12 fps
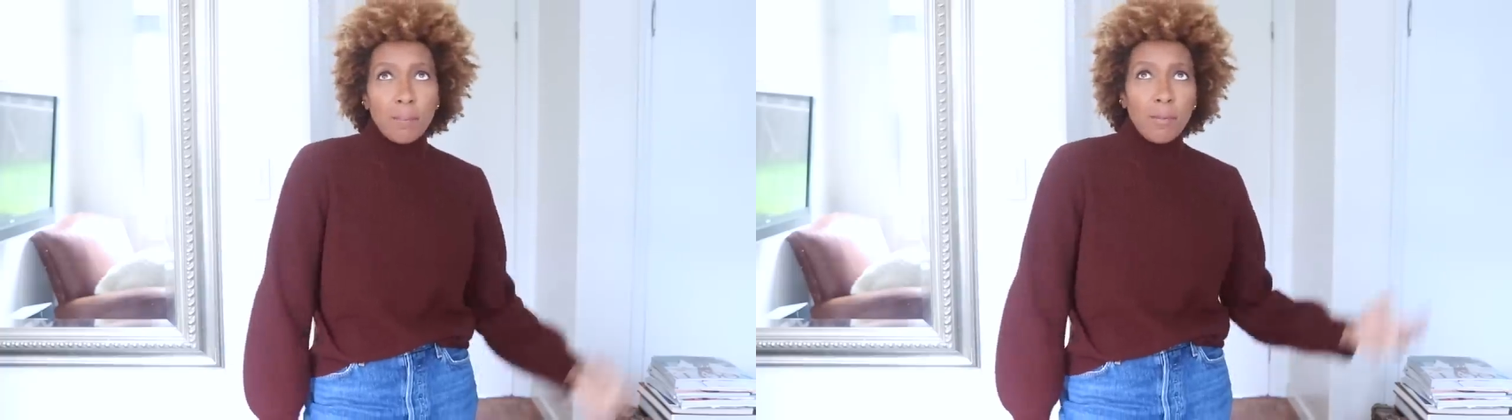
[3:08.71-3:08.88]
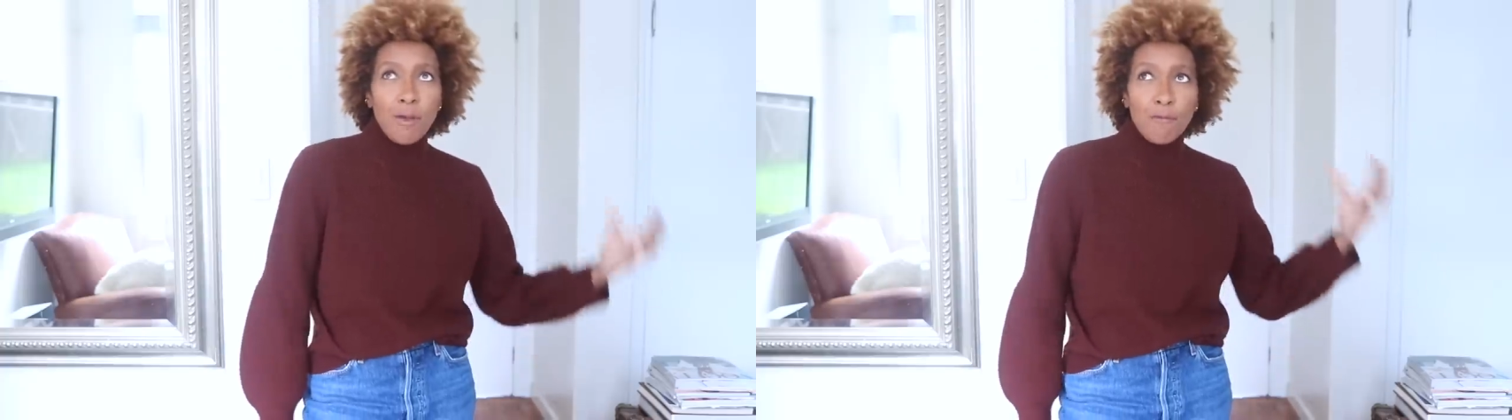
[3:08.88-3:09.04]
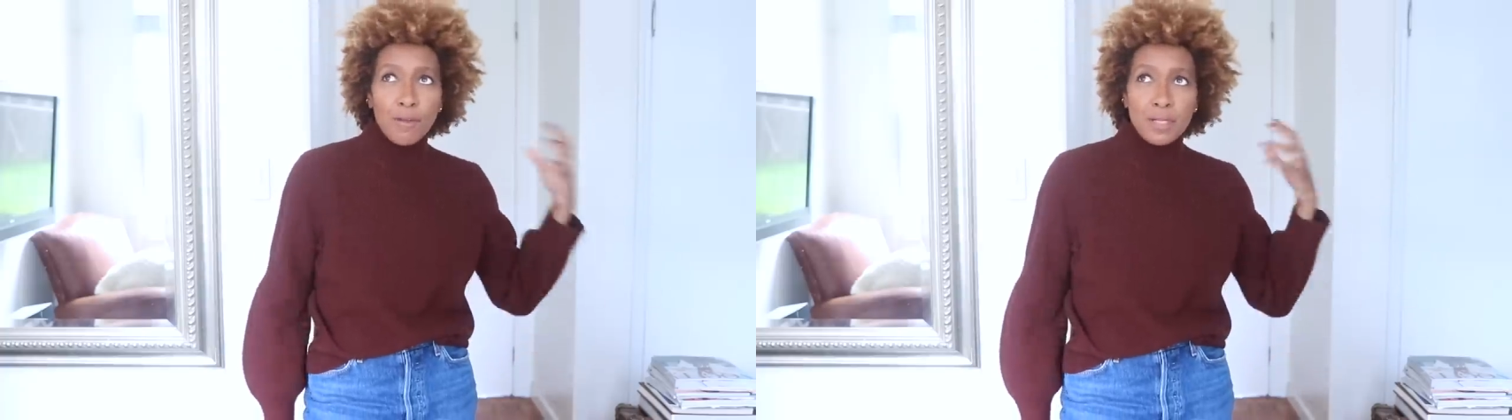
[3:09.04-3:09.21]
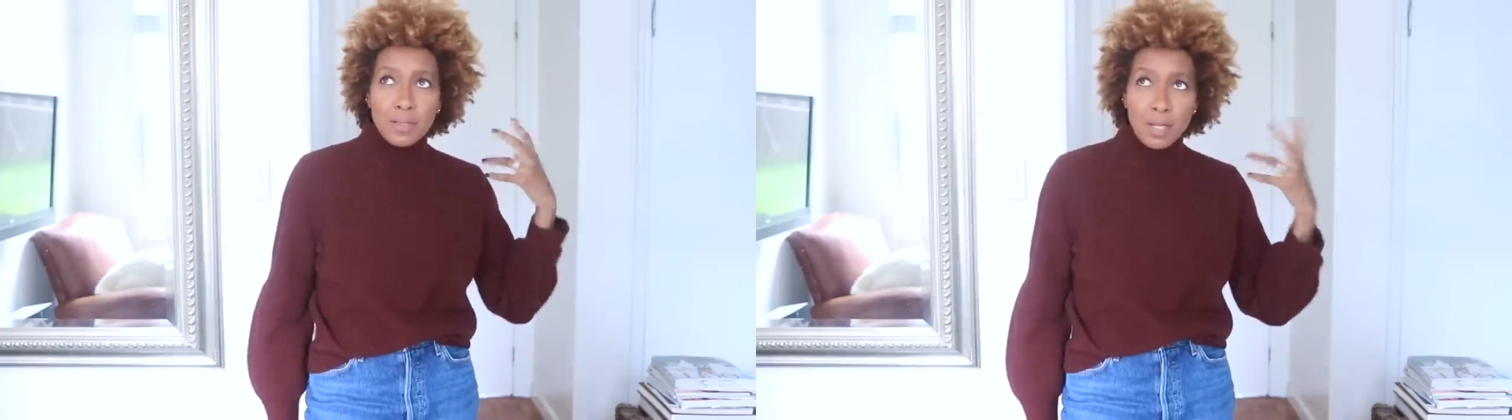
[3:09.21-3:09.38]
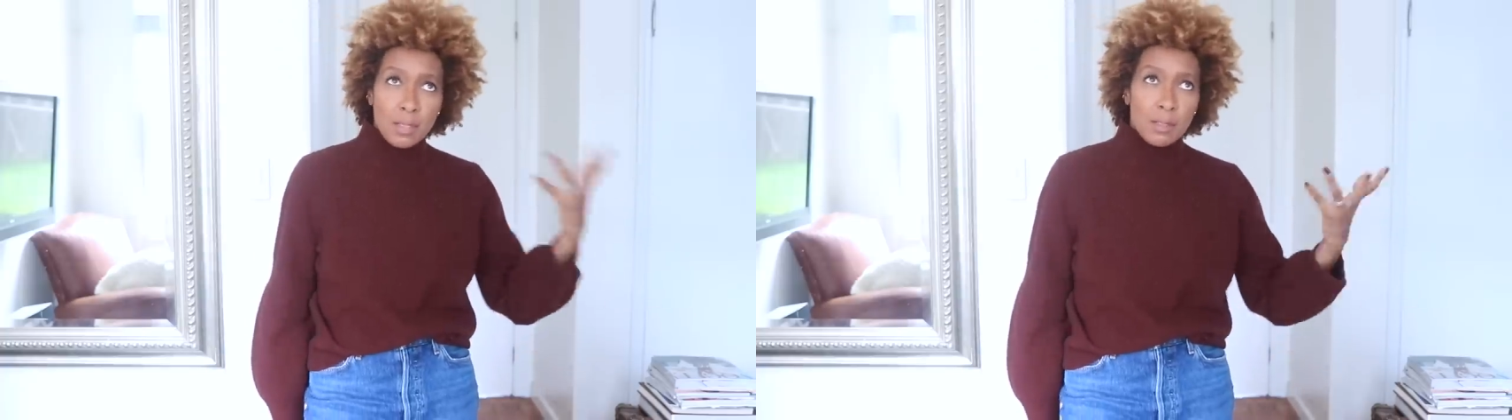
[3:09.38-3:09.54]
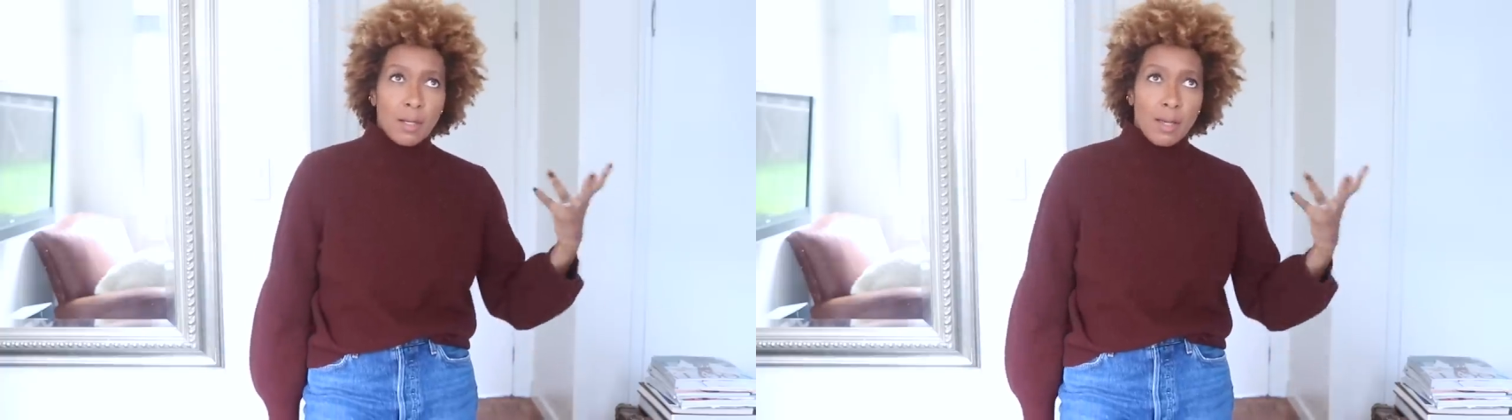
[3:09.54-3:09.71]
perfect
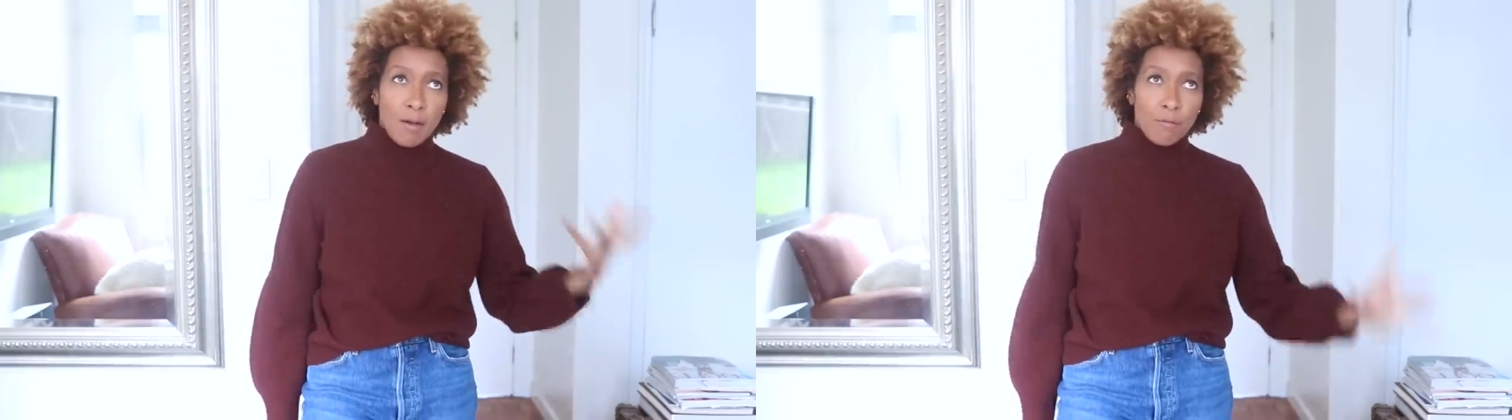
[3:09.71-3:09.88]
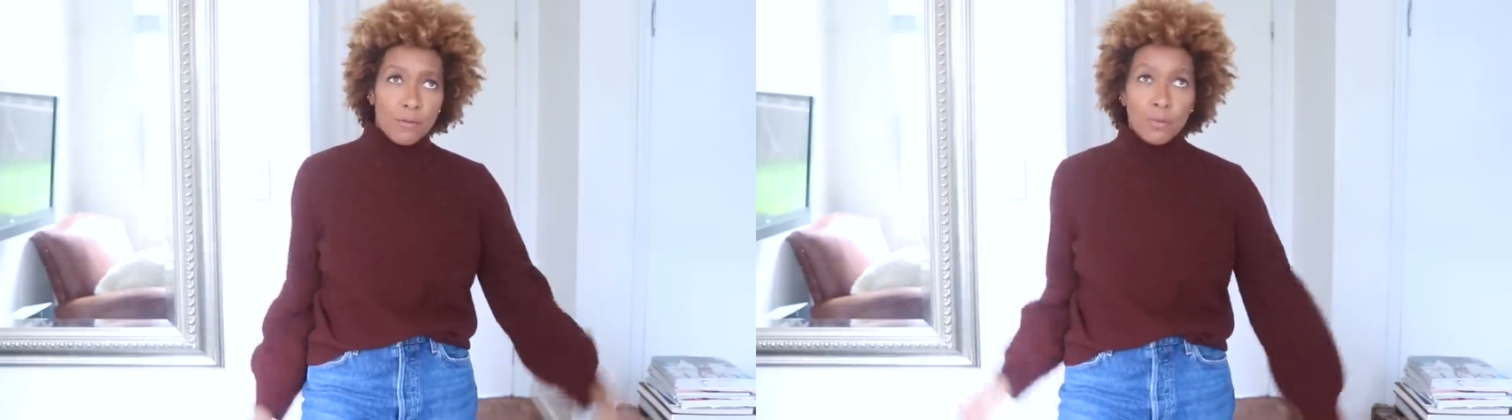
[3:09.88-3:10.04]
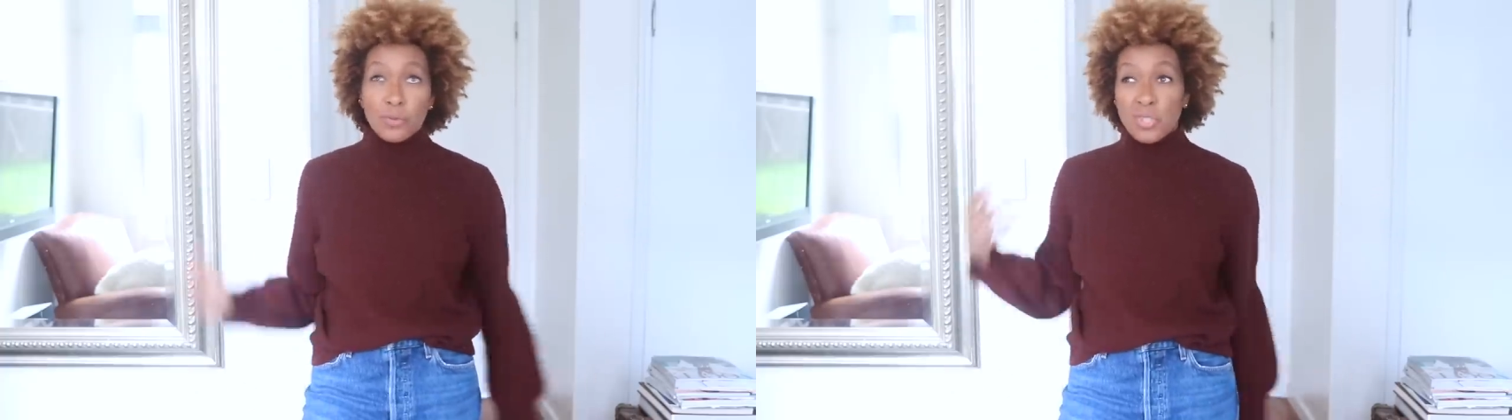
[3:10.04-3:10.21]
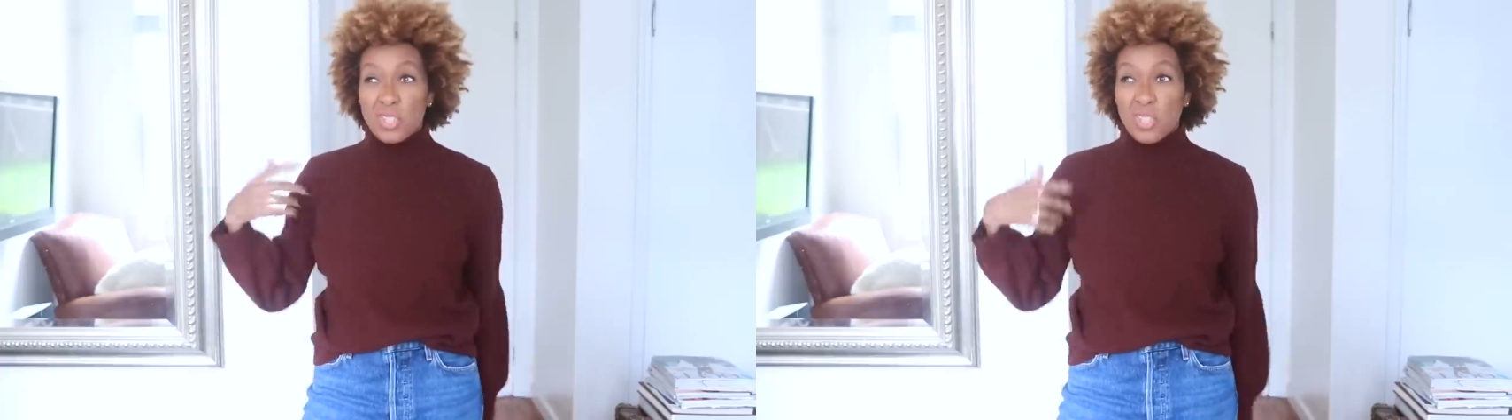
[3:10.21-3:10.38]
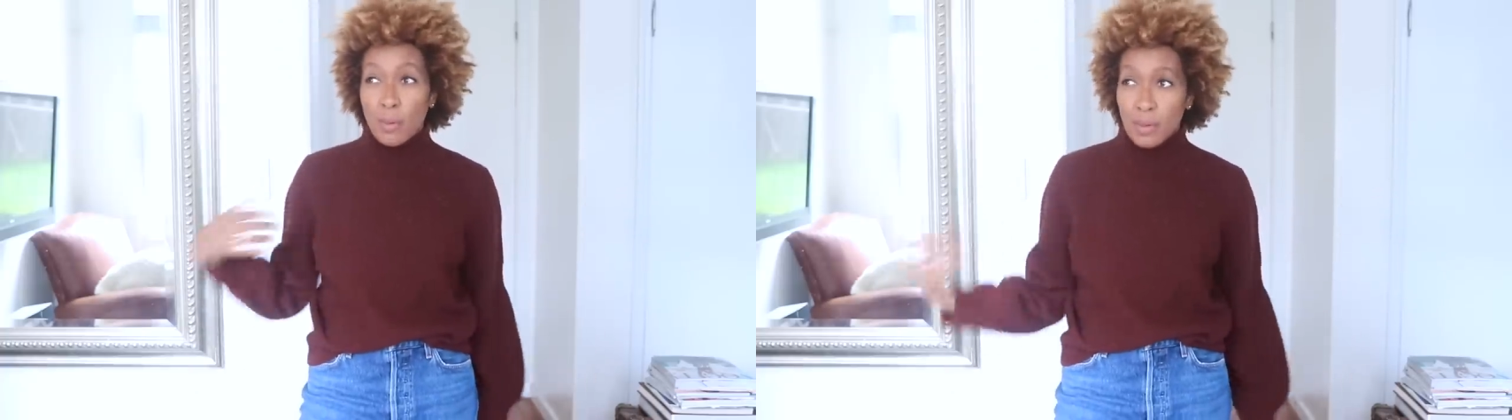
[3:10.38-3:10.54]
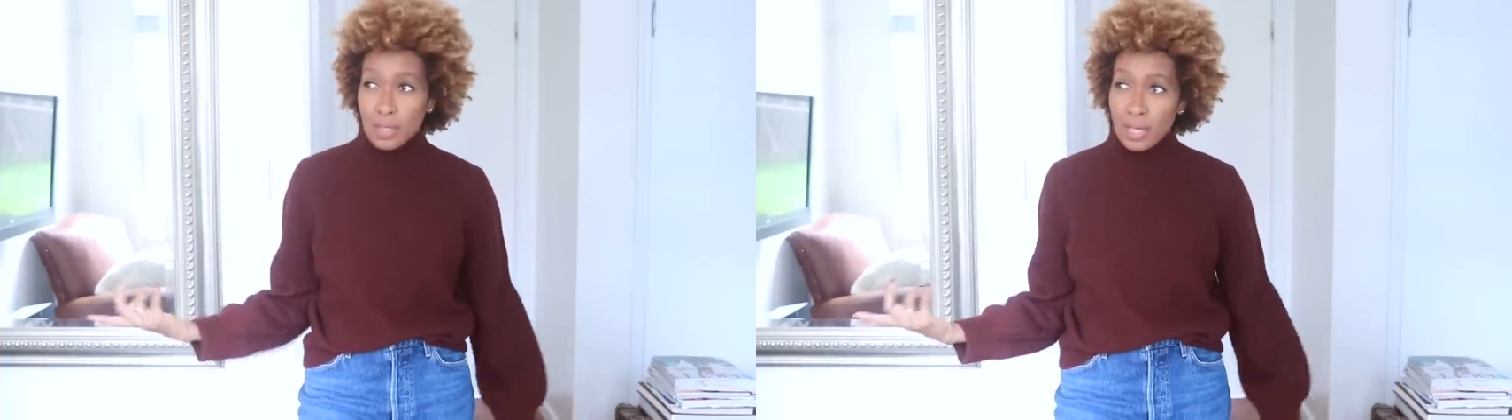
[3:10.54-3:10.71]
date night outfit or just
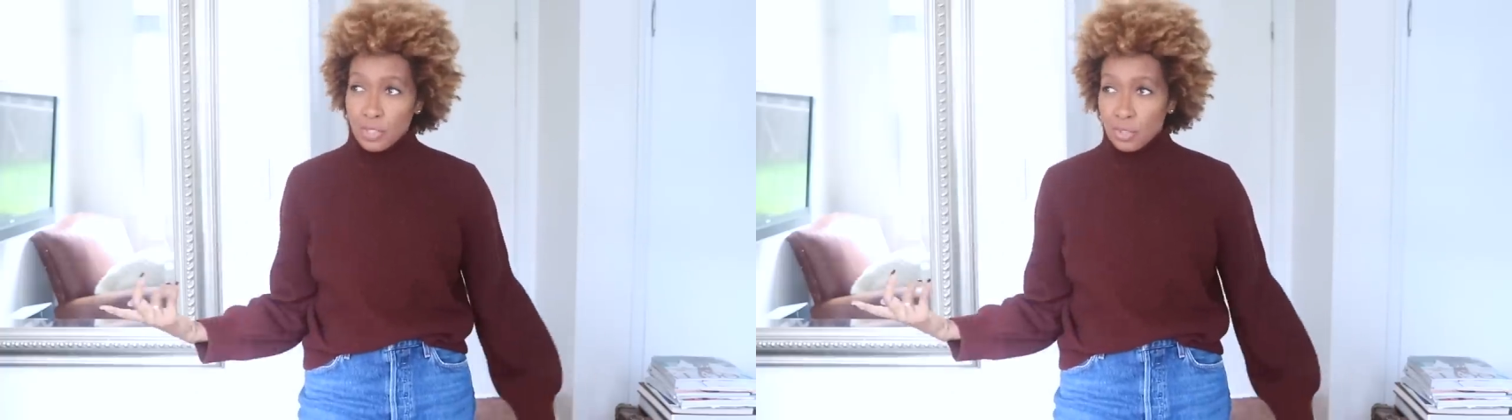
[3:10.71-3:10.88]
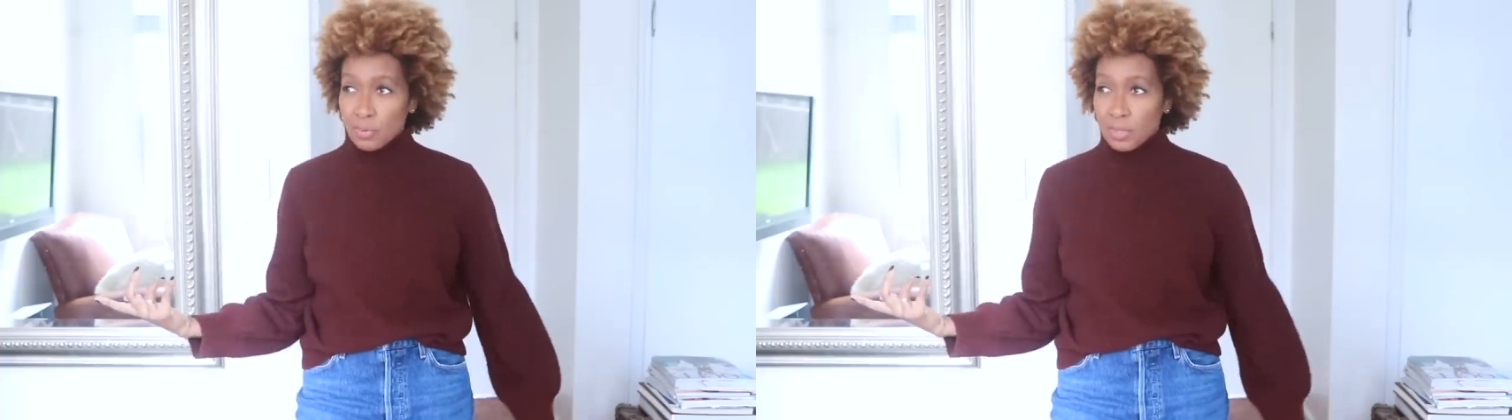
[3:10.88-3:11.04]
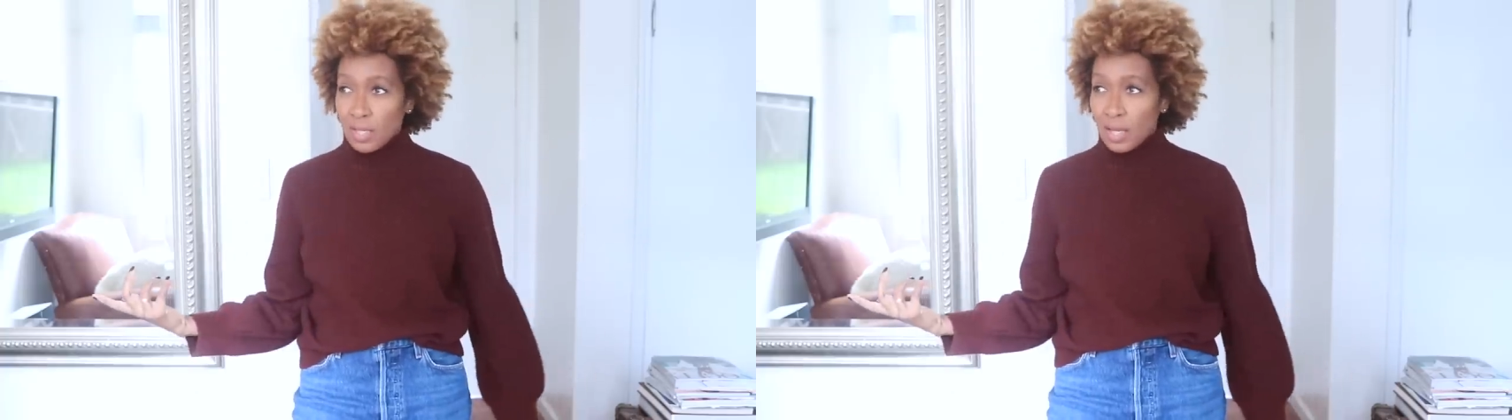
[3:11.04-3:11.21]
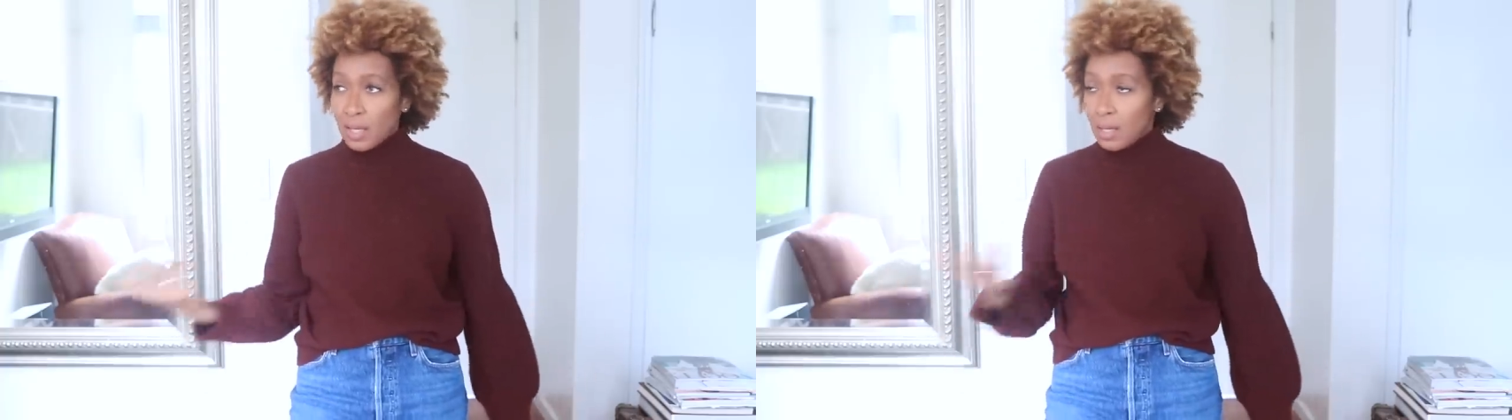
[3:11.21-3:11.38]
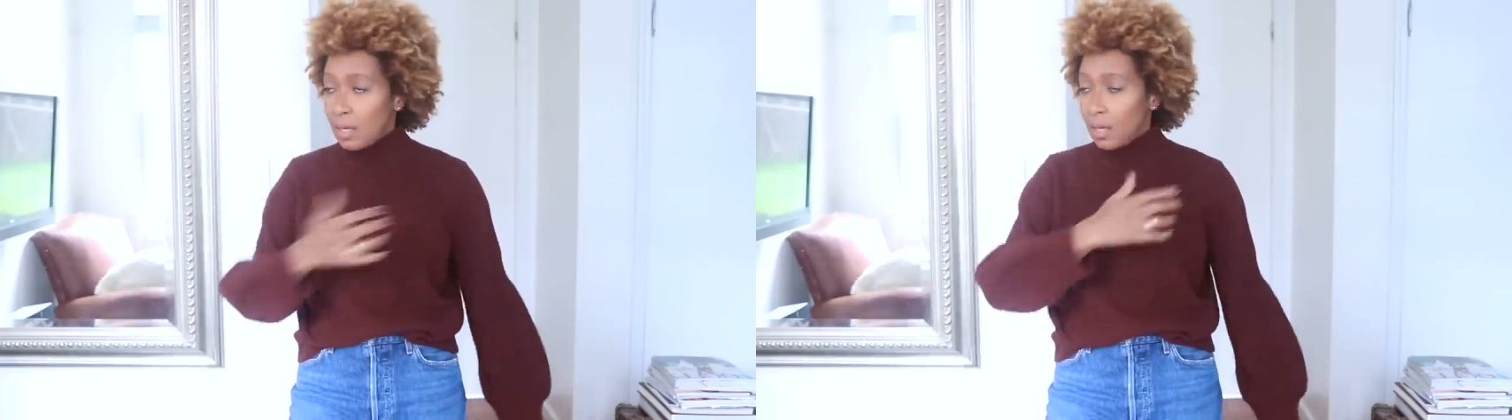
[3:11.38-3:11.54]
going out during the day